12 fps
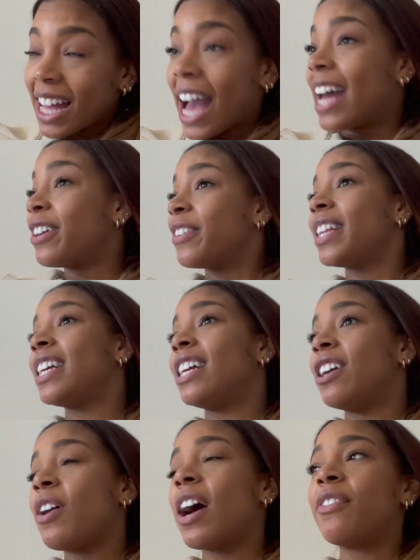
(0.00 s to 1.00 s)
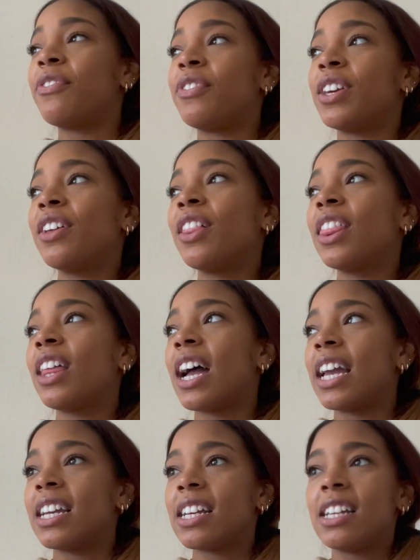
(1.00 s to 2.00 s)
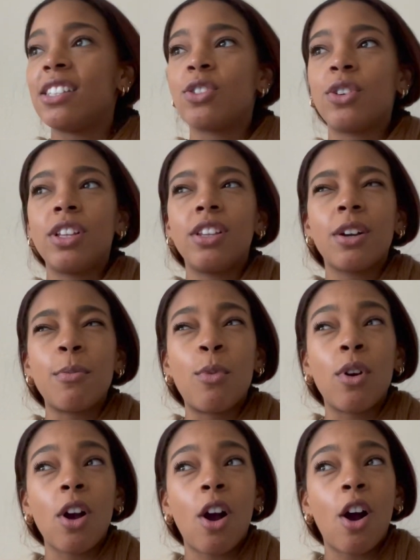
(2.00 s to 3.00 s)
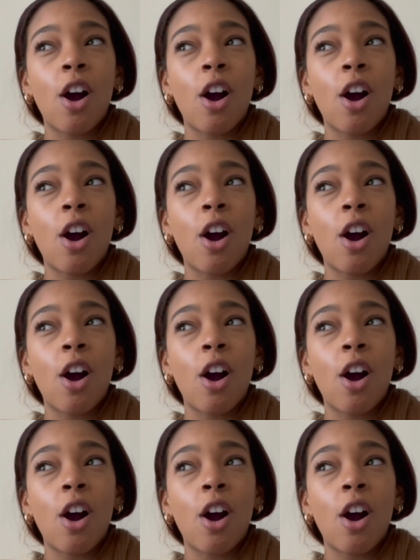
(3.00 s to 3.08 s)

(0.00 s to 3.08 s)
I don't really know. I feel like it's going to look more